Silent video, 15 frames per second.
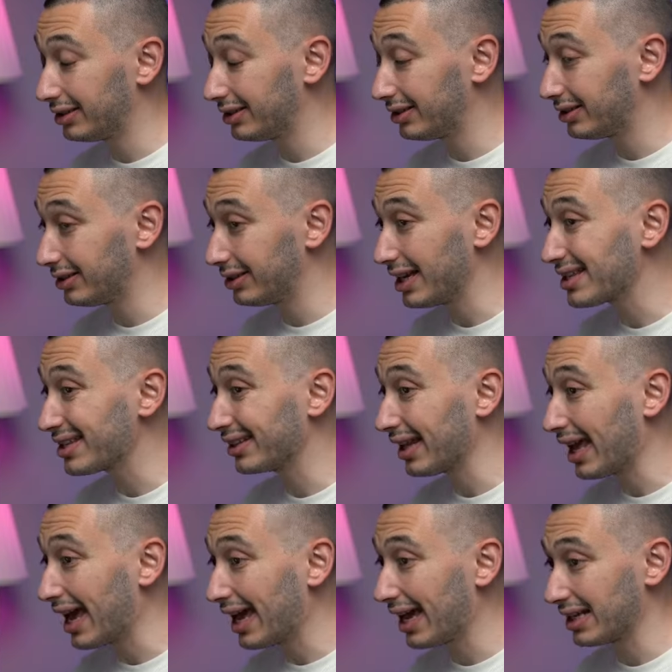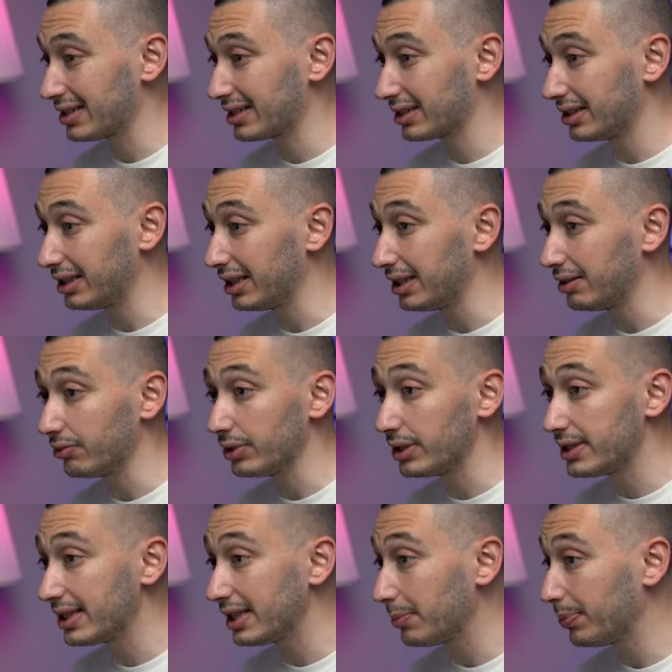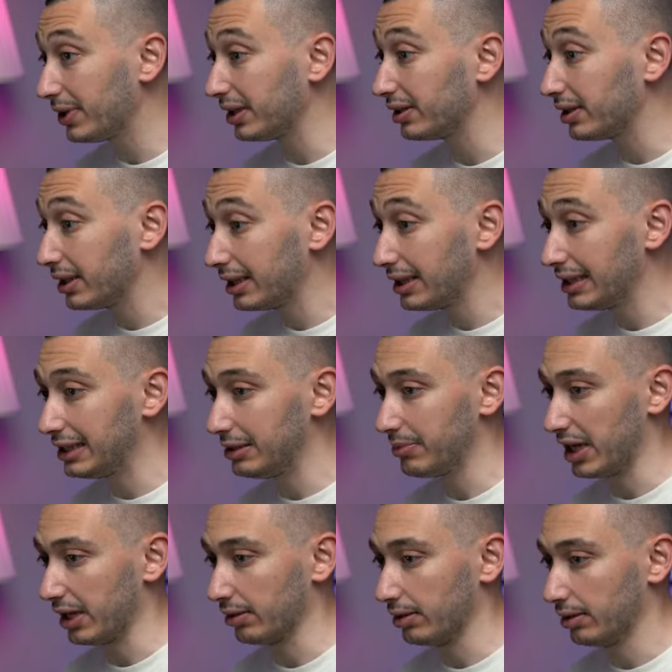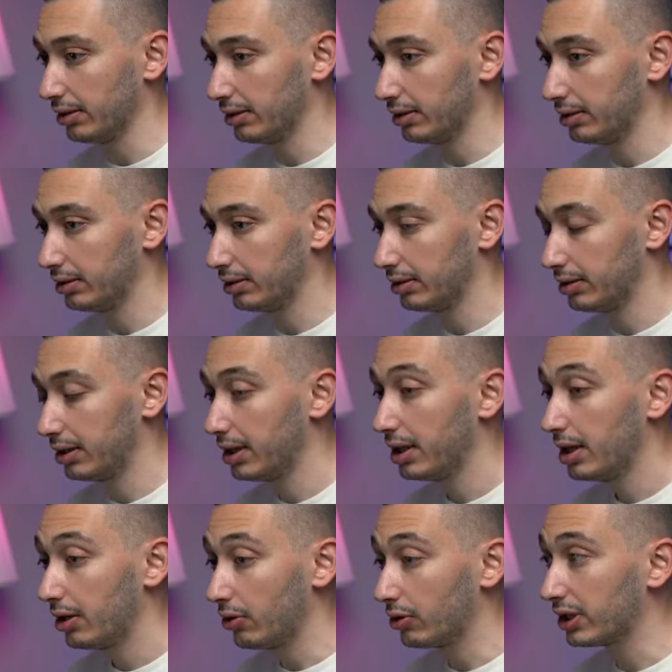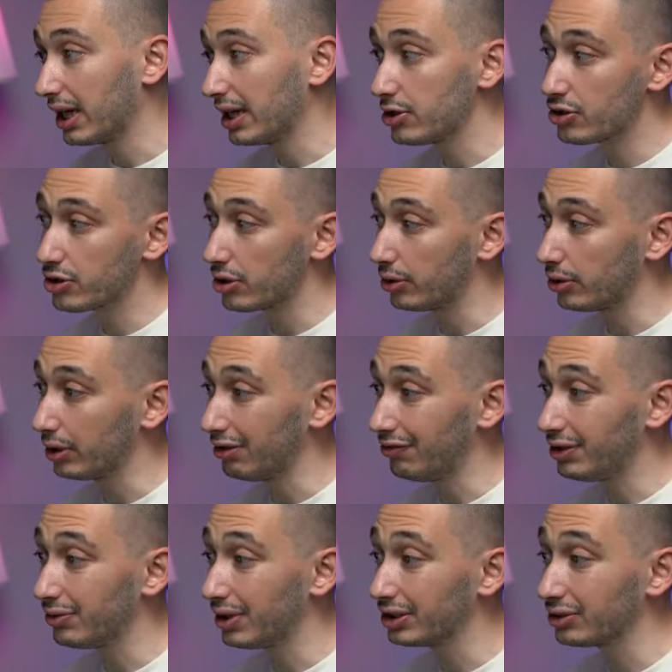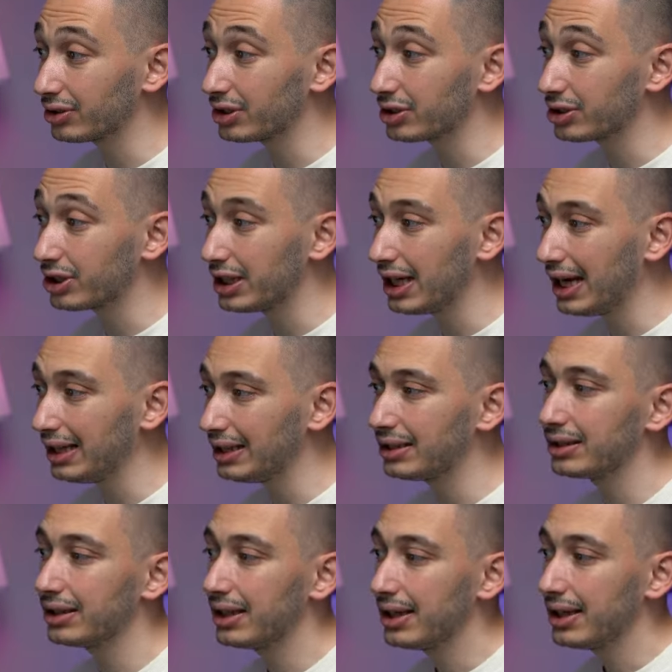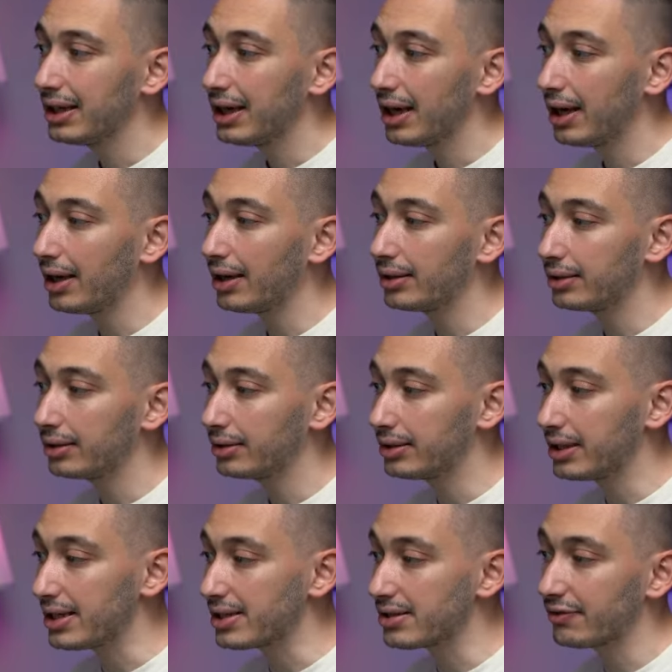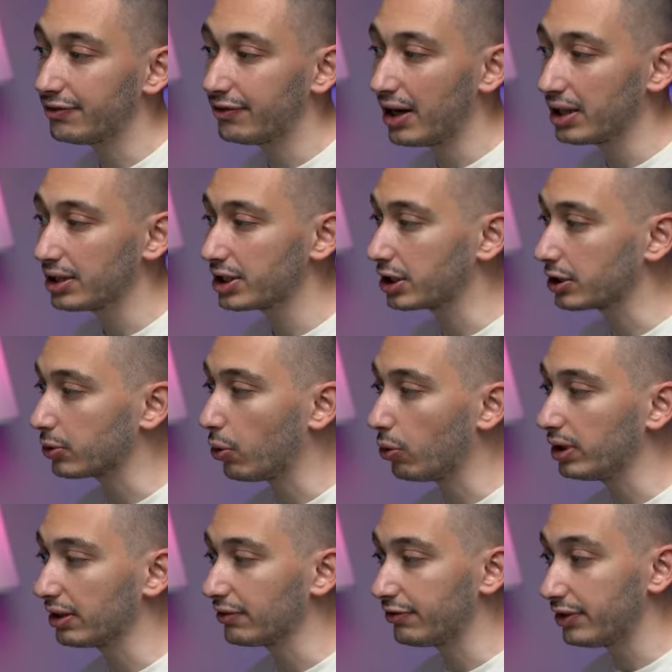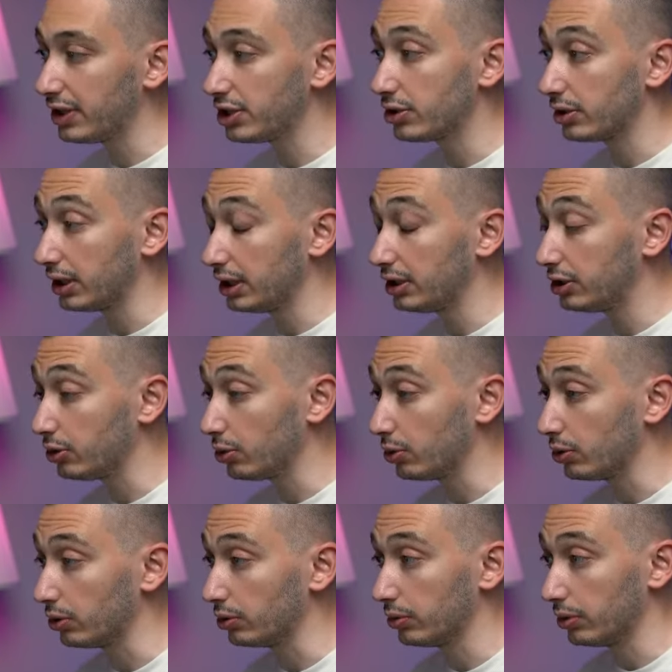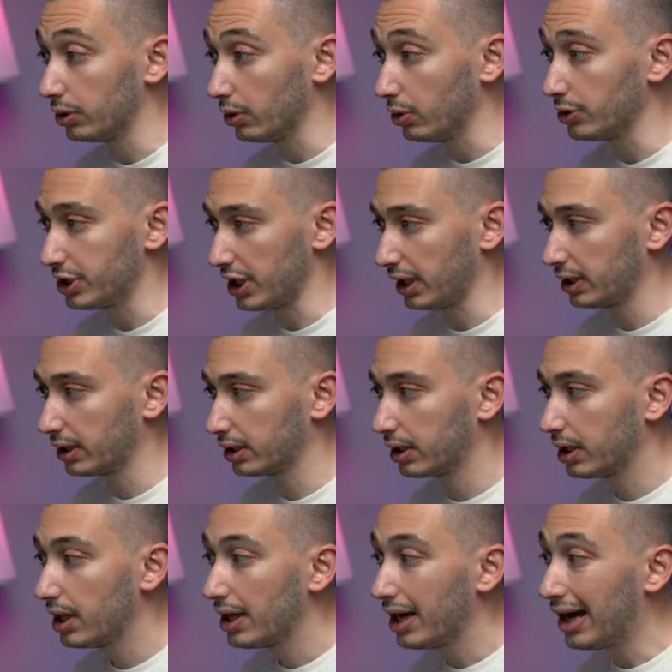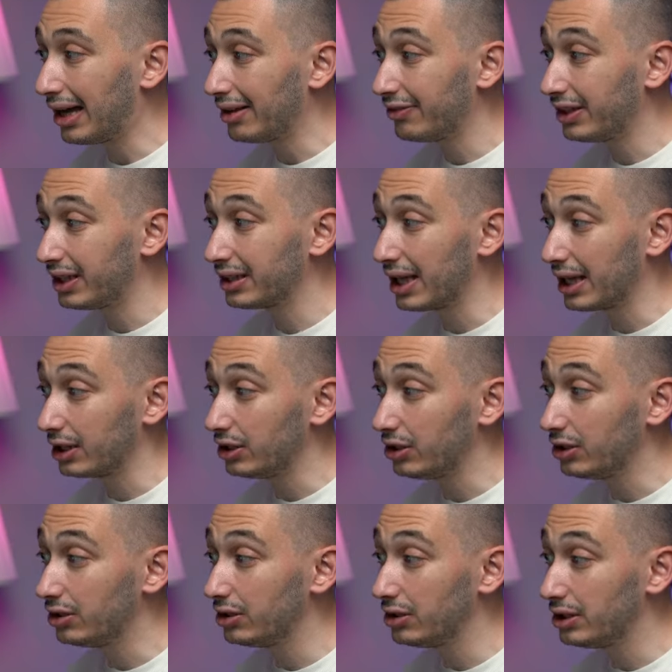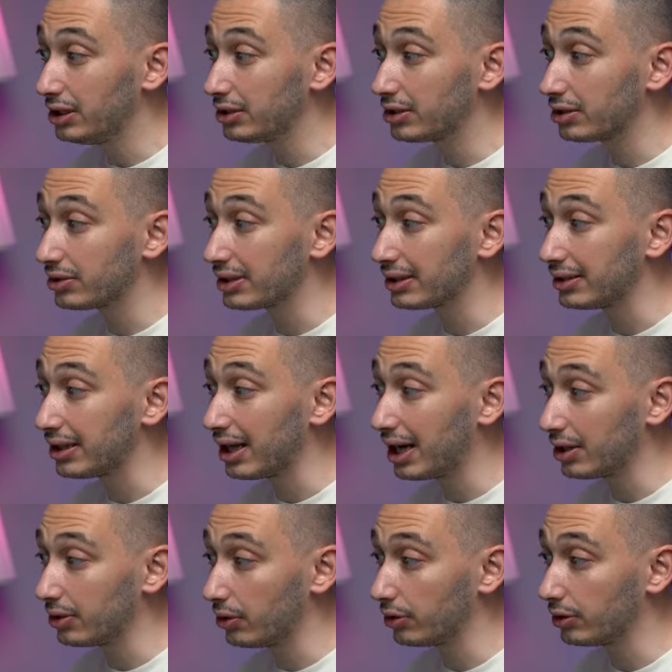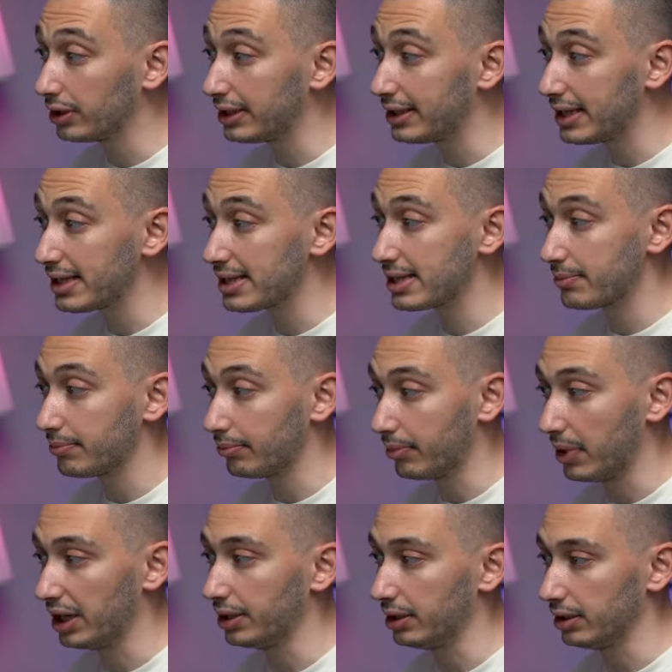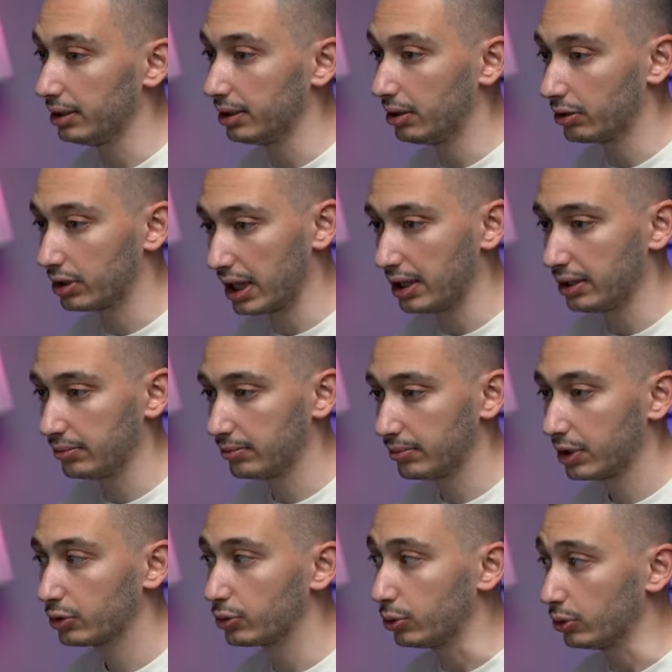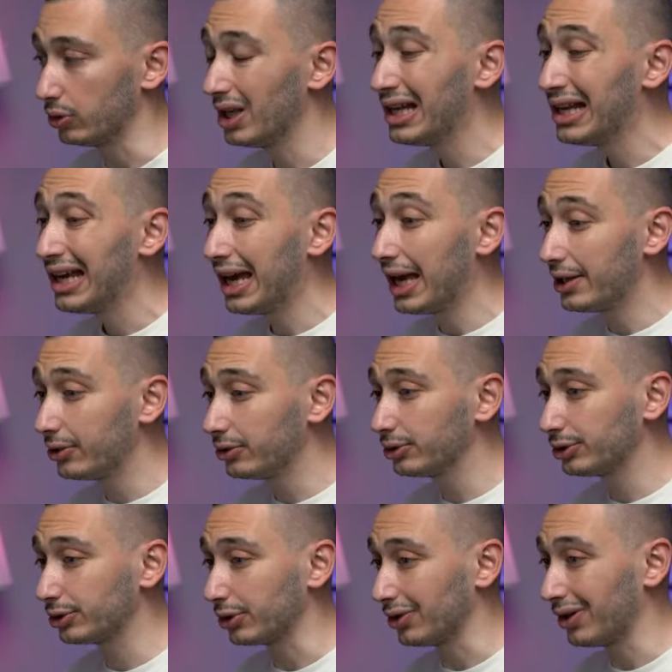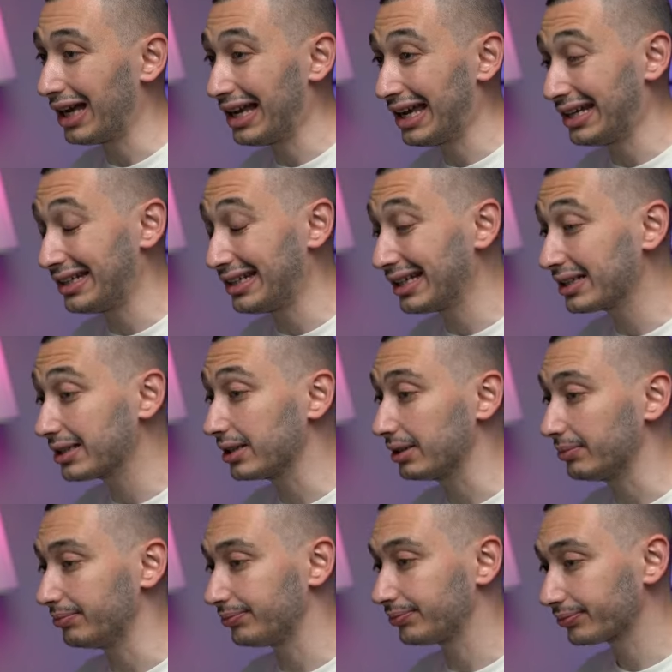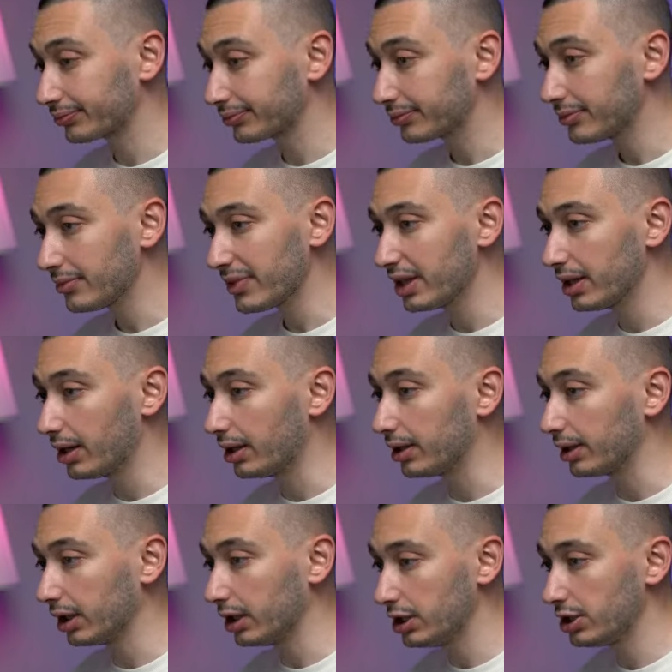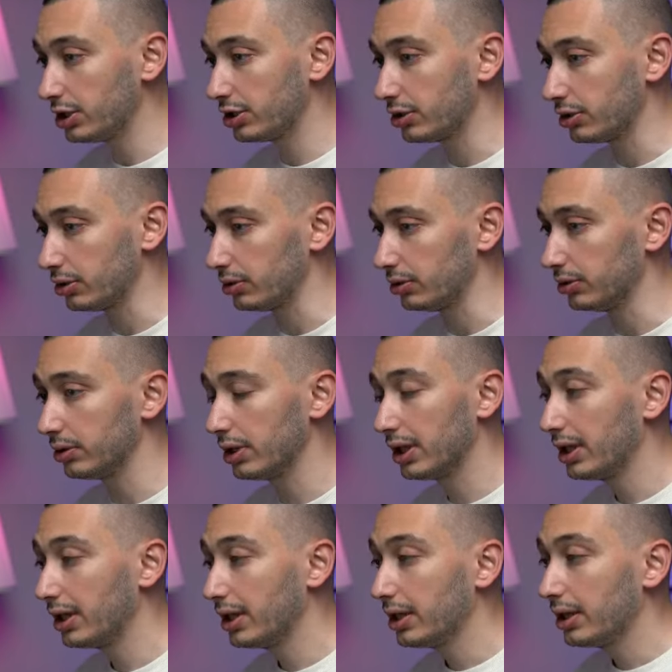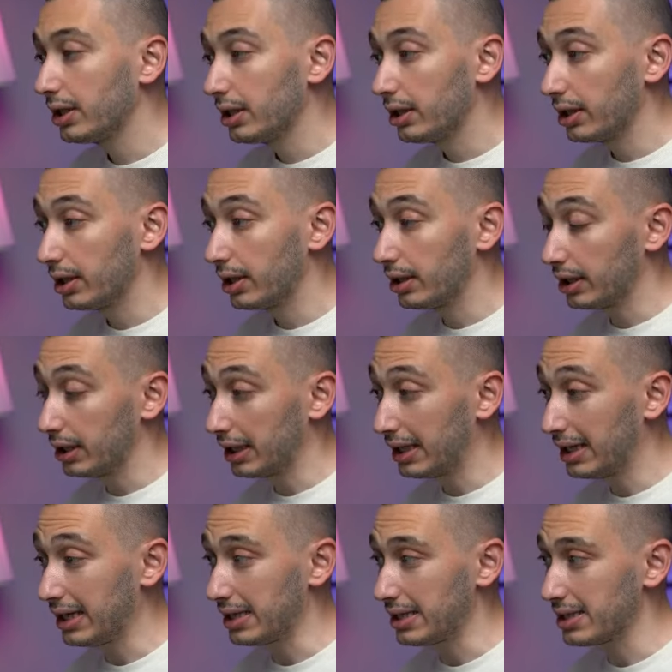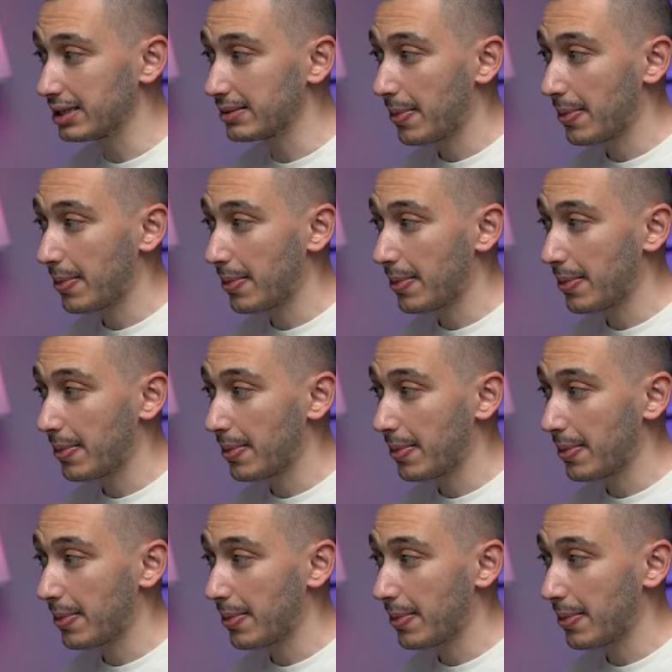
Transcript: doesn't ask the recipient email. Okay, so if you want to create this function calling feature in your logic, I think that you need to rely on this model. Okay, cool. And also another issue is